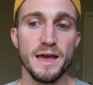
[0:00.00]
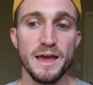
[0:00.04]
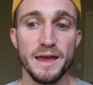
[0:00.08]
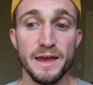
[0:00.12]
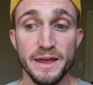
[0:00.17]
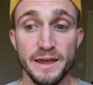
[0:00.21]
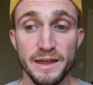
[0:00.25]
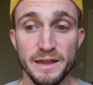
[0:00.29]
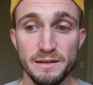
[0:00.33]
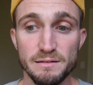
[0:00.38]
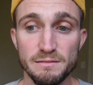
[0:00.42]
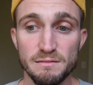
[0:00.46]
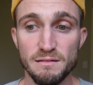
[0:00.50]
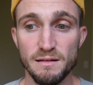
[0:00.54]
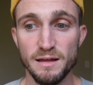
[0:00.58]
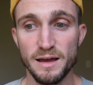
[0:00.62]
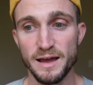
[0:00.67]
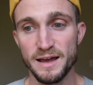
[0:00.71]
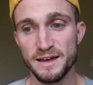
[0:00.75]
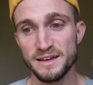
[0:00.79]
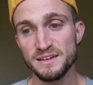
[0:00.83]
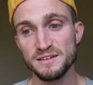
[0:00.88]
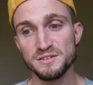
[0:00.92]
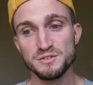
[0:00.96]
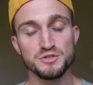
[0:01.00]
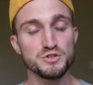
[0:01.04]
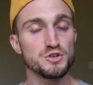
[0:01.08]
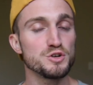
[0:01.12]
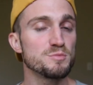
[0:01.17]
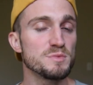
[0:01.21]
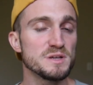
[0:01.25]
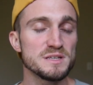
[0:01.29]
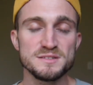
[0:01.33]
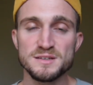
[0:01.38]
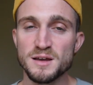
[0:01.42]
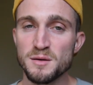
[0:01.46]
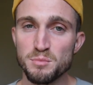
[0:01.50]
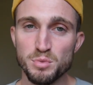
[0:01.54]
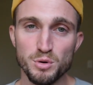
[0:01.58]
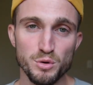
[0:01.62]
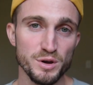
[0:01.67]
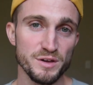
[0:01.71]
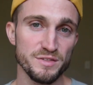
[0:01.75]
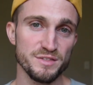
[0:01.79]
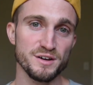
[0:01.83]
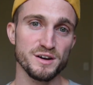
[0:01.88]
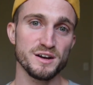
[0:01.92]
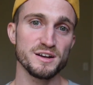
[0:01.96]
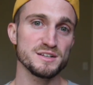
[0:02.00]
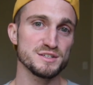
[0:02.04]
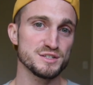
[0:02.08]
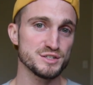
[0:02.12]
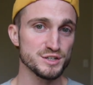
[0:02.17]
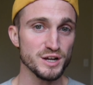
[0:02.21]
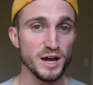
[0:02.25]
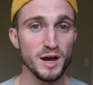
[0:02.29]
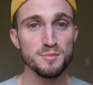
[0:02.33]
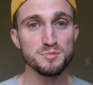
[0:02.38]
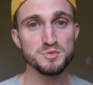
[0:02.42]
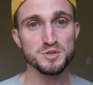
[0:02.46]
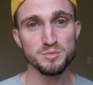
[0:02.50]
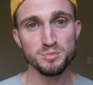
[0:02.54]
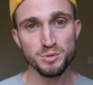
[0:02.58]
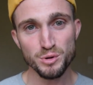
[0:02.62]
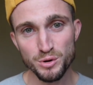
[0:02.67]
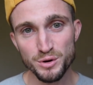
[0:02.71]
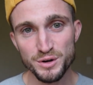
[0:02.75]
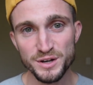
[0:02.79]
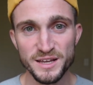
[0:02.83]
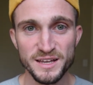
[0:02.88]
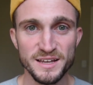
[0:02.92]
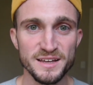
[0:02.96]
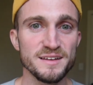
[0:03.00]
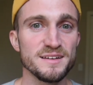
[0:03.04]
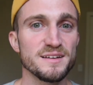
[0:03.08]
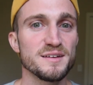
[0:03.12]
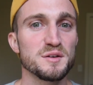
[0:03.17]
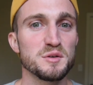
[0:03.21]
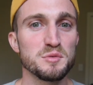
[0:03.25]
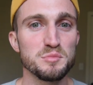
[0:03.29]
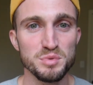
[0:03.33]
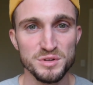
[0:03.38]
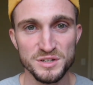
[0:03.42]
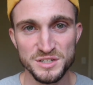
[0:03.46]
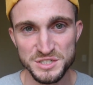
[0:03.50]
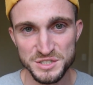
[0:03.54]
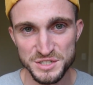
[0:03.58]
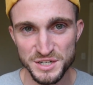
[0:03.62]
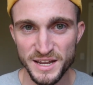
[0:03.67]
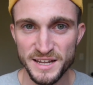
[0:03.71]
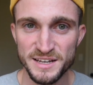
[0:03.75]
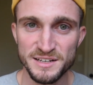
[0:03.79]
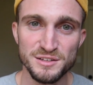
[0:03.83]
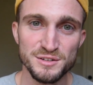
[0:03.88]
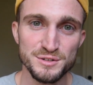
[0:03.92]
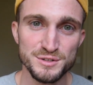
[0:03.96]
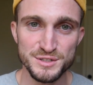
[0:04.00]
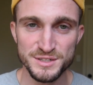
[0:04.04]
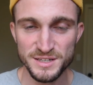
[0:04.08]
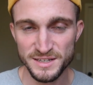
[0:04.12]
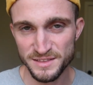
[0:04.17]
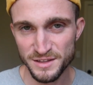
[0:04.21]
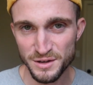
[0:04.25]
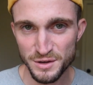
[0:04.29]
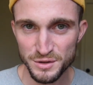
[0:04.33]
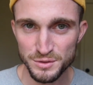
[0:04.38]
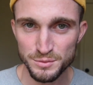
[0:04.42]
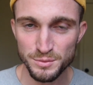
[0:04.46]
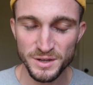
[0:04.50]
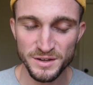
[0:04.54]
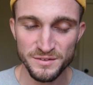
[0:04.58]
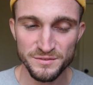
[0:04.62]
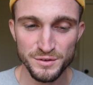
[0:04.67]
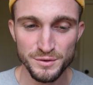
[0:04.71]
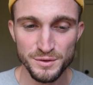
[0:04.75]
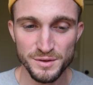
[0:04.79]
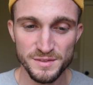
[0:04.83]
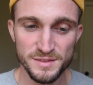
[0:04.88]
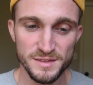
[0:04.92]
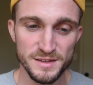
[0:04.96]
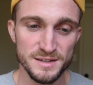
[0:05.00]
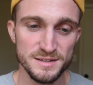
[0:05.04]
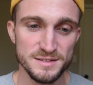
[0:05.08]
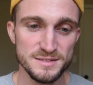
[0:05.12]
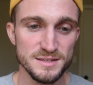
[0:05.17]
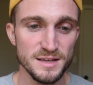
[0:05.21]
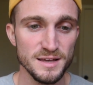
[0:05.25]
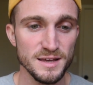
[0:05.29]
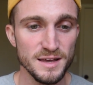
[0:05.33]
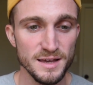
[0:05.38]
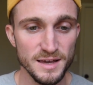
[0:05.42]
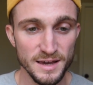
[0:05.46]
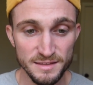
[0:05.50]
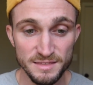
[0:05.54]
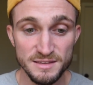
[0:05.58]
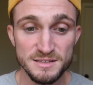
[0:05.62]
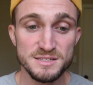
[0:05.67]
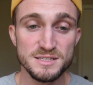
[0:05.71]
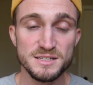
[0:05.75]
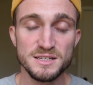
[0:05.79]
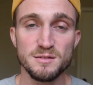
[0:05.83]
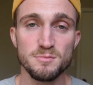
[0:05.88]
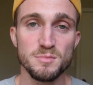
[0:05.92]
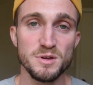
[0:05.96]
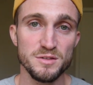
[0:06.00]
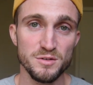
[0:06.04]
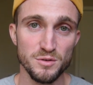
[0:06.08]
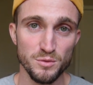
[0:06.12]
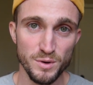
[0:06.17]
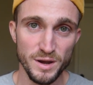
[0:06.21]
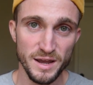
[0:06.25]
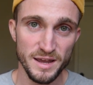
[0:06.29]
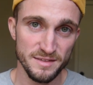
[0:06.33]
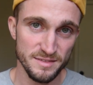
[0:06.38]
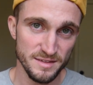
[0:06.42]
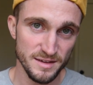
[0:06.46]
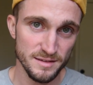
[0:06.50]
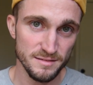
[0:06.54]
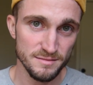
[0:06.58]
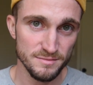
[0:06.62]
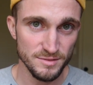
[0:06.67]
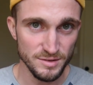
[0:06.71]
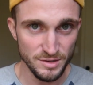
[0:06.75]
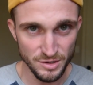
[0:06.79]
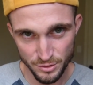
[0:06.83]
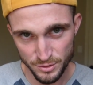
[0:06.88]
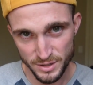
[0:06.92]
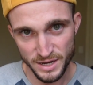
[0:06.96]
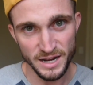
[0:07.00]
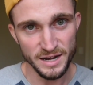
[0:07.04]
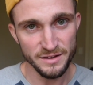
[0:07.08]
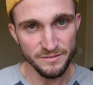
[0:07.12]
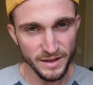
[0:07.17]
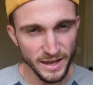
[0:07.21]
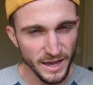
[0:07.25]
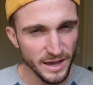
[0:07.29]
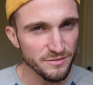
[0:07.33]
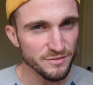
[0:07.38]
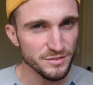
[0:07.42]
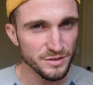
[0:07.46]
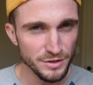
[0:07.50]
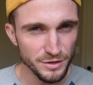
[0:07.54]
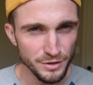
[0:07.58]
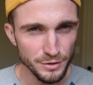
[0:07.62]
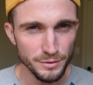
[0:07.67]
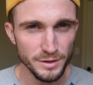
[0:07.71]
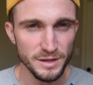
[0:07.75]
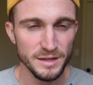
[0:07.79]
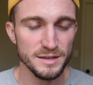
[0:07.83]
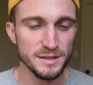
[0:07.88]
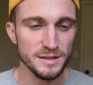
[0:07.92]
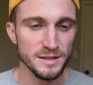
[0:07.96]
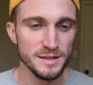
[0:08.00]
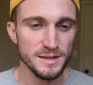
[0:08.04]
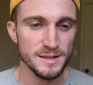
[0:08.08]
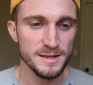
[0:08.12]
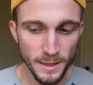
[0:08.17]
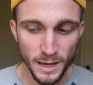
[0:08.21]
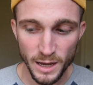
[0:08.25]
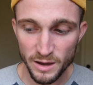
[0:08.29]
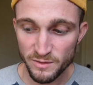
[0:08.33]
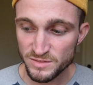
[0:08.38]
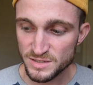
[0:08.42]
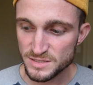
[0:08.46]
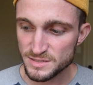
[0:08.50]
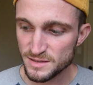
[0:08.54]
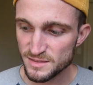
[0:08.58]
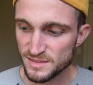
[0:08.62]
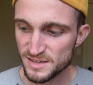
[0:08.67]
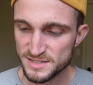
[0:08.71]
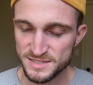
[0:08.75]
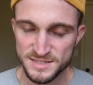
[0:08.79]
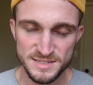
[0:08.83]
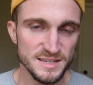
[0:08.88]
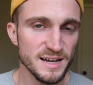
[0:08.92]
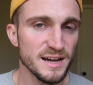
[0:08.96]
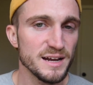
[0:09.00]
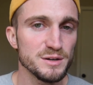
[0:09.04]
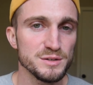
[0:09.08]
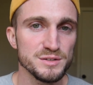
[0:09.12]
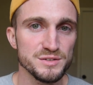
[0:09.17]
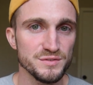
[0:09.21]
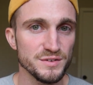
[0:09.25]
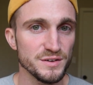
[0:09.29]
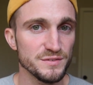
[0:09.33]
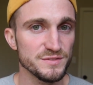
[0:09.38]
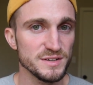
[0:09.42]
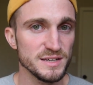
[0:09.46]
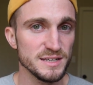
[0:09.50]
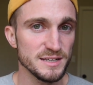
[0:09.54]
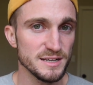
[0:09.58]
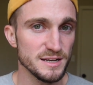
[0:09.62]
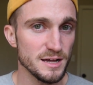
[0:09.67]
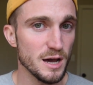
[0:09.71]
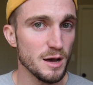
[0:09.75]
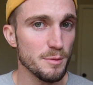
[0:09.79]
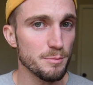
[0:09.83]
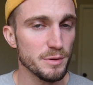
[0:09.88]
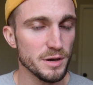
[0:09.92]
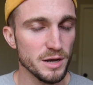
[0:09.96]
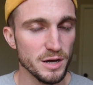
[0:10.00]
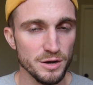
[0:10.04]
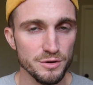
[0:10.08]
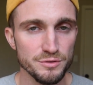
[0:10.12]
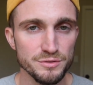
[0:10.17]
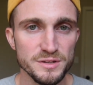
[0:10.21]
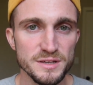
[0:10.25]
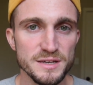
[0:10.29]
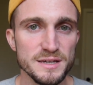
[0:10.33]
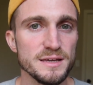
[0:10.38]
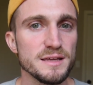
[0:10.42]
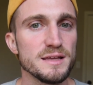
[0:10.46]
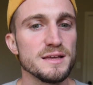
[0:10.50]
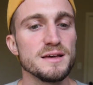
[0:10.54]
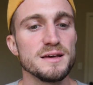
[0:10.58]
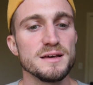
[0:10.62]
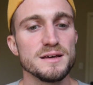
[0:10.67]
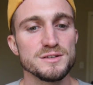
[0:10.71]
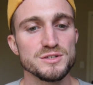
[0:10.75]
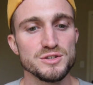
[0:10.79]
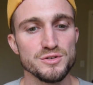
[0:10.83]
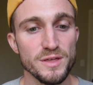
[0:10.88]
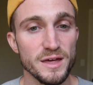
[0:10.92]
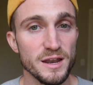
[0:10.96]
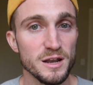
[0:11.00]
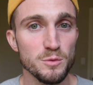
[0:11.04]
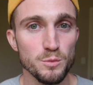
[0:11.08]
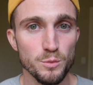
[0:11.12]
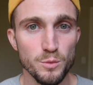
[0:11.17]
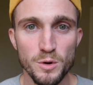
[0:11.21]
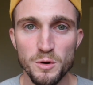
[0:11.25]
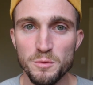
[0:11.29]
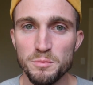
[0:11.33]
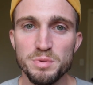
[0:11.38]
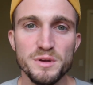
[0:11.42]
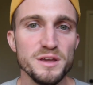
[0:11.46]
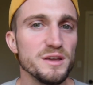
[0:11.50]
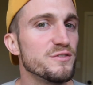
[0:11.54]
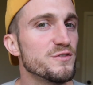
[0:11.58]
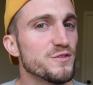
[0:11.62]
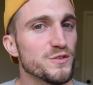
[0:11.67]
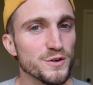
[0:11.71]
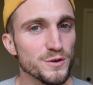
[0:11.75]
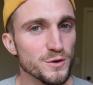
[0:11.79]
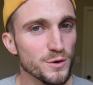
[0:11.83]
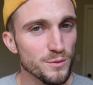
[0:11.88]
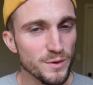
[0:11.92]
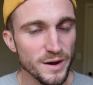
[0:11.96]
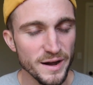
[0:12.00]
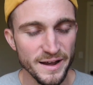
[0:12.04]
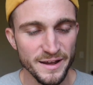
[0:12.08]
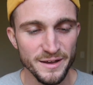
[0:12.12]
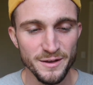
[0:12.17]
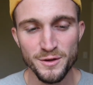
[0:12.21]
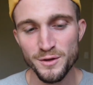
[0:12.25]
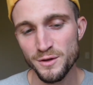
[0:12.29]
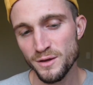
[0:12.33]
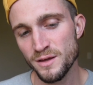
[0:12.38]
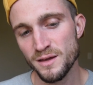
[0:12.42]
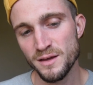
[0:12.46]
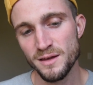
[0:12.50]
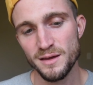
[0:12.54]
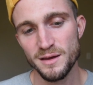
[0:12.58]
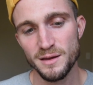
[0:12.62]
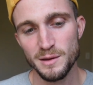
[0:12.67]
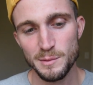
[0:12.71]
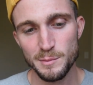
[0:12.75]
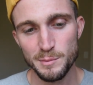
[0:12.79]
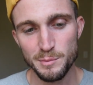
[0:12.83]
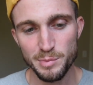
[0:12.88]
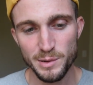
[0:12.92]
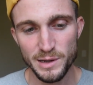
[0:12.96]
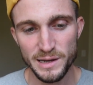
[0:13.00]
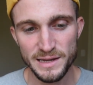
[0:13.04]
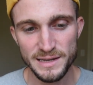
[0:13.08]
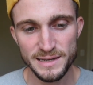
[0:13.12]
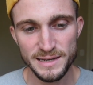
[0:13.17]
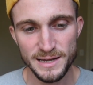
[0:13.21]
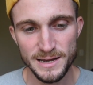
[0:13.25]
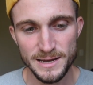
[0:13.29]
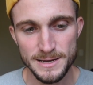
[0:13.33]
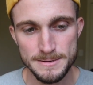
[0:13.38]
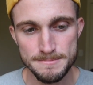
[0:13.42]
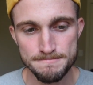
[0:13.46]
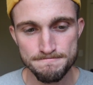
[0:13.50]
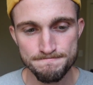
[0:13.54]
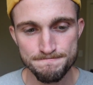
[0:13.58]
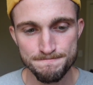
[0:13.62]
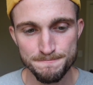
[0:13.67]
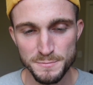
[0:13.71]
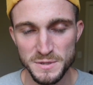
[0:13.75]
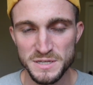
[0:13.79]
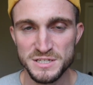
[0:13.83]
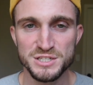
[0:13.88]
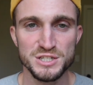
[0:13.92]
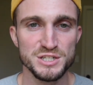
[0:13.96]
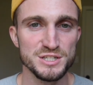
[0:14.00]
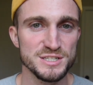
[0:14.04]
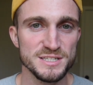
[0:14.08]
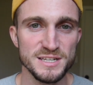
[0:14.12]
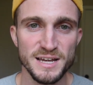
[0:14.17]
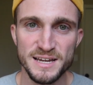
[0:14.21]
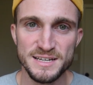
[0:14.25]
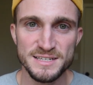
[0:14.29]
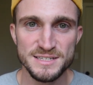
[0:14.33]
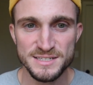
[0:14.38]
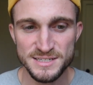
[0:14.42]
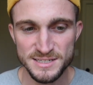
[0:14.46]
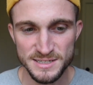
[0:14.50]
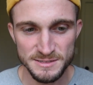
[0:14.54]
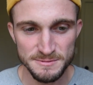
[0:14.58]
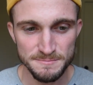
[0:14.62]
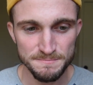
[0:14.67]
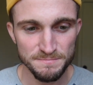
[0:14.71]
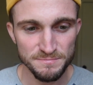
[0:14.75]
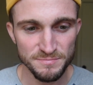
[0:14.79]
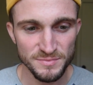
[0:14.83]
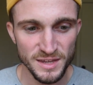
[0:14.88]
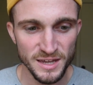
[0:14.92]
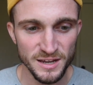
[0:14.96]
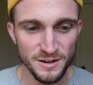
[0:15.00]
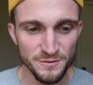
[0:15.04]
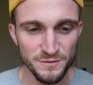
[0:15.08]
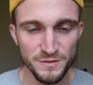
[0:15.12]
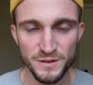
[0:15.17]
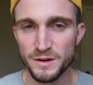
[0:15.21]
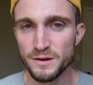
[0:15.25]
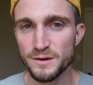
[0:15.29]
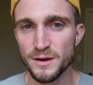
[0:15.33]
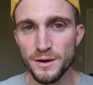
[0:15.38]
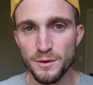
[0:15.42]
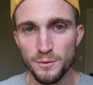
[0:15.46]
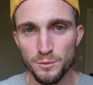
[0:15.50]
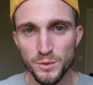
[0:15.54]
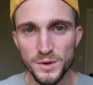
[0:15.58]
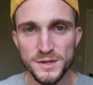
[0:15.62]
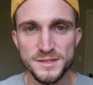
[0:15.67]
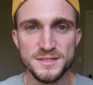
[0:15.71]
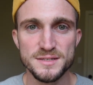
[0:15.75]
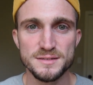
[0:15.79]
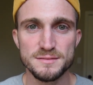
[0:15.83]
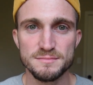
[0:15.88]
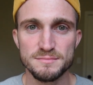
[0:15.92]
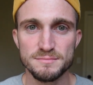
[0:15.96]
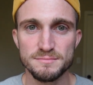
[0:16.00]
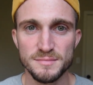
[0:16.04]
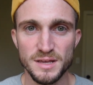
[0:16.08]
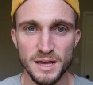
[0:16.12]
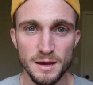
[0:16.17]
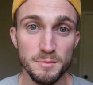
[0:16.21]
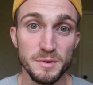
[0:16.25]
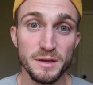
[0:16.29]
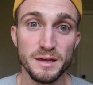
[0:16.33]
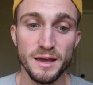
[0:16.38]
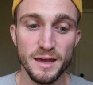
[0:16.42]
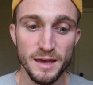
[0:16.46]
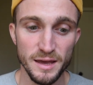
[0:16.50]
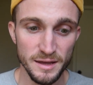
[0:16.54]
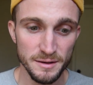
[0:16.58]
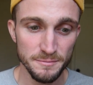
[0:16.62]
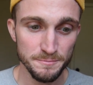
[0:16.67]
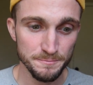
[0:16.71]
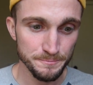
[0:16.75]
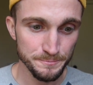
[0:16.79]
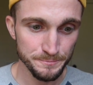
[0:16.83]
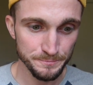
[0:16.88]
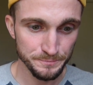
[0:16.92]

And I assume at some point they're going to stop supporting completion handlers and the old way of doing things. And this is going to be the way that you kind of have to do it. Obviously, this is iOS 15 and up only, so that won't be for a while. but it's just nice to kind of figure out what's coming ahead.